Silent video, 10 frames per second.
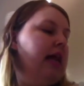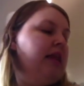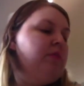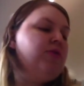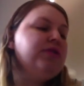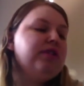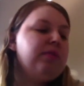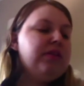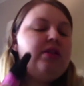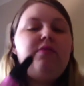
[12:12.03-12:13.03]
the most
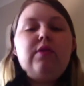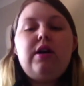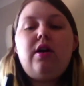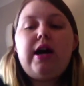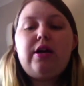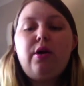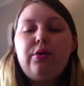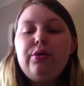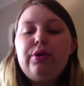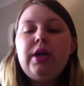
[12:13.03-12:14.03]
expensive one I
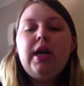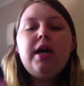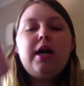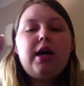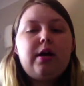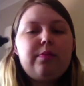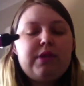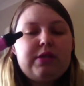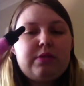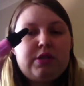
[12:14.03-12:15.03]
own.
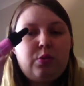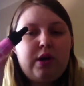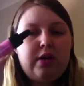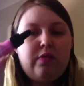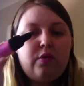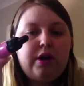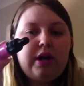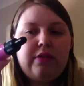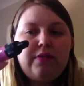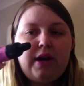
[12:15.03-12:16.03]
This was
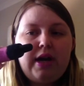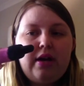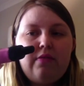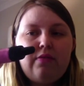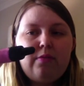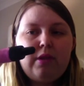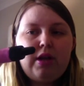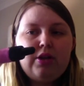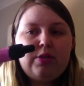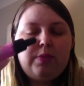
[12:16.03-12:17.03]
$24.95 from
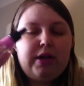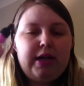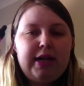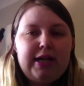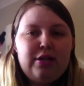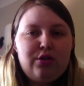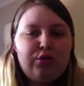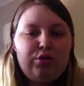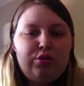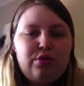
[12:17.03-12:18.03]
Lush, but it is
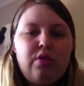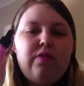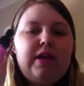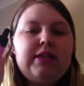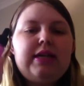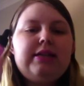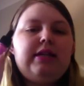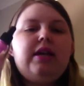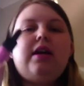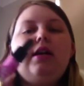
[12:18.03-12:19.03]
so
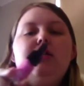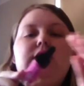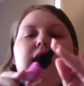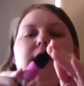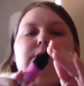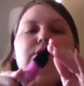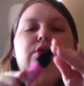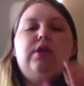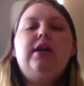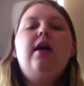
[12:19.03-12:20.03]
fantastic. I just
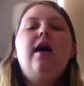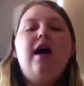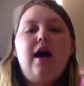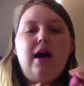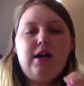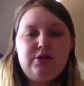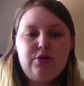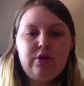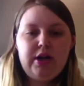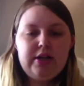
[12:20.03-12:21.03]
absolutely
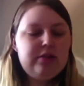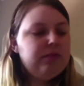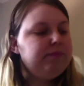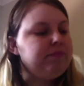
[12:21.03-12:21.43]
adore it.